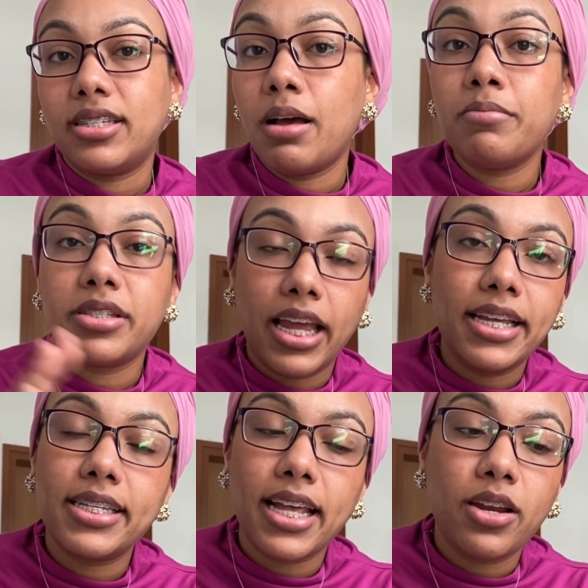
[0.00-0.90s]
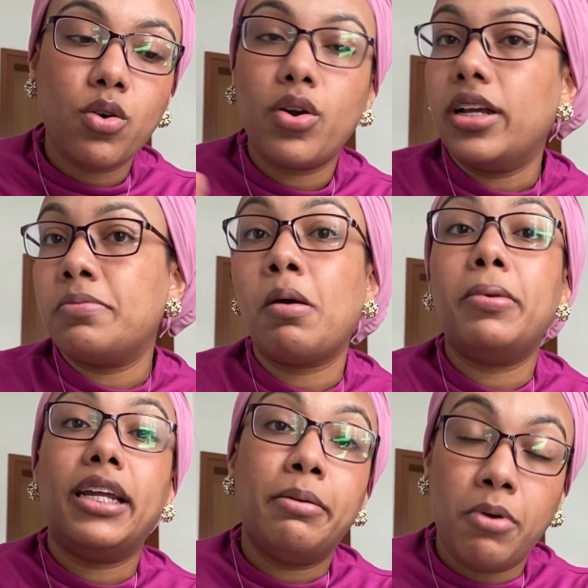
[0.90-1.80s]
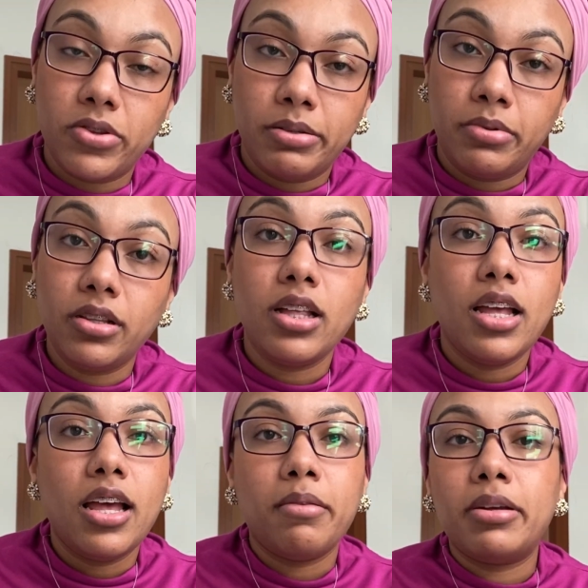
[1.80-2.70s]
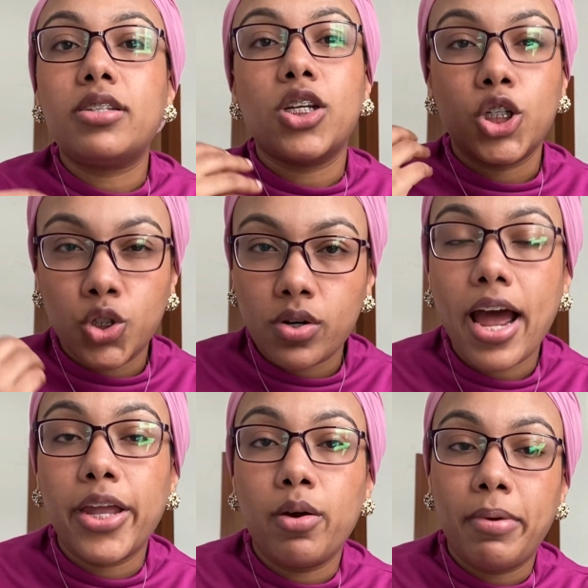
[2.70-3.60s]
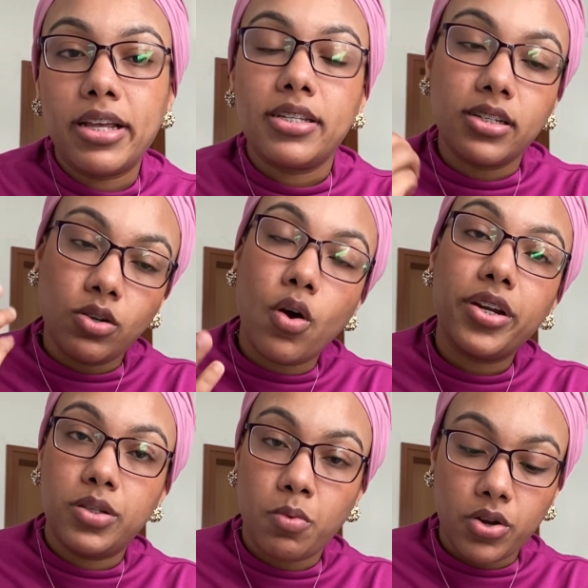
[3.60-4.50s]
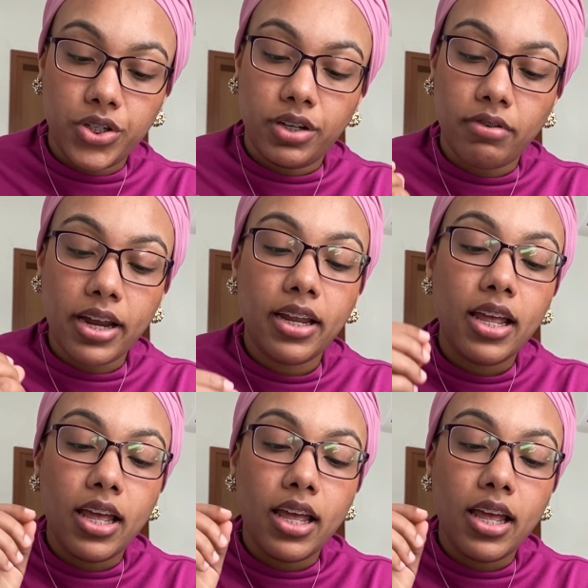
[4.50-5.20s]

Some cases I know it's probably impossible, but try your best. God is watching, right?